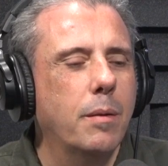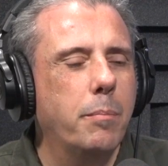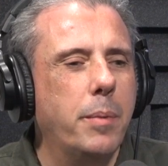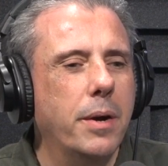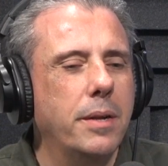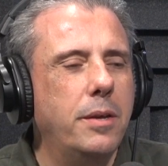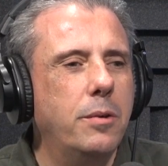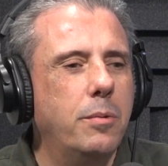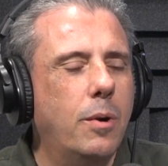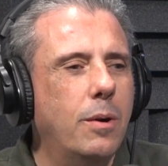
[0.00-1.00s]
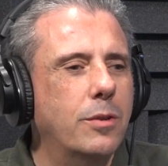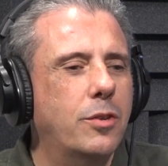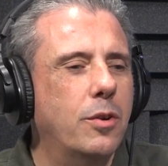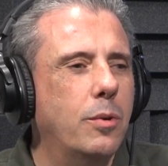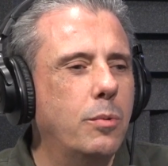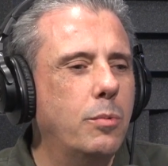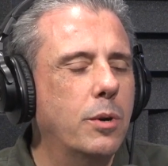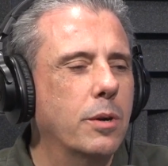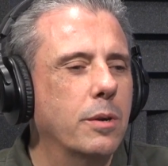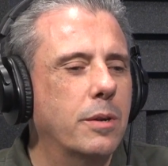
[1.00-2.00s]
But you also
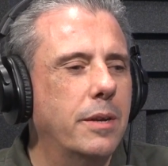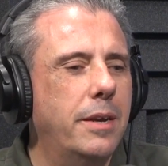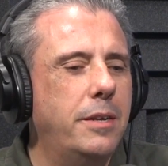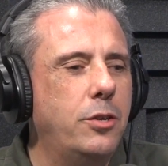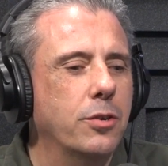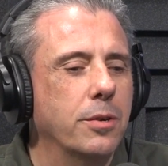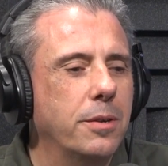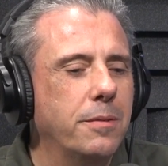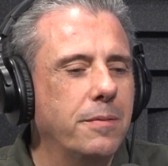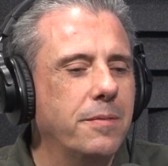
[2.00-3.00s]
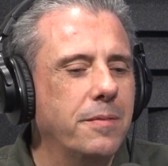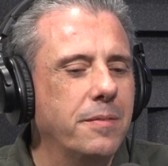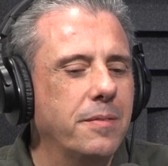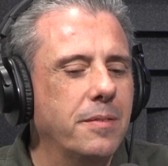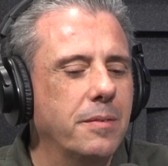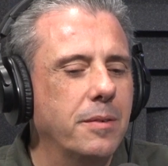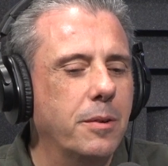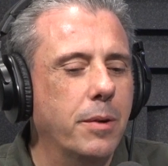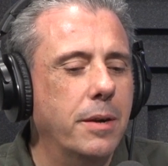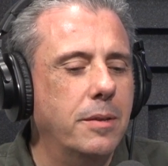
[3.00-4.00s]
were injured,
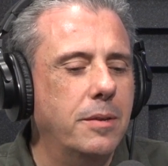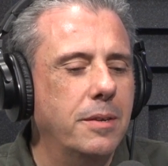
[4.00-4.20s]
correct?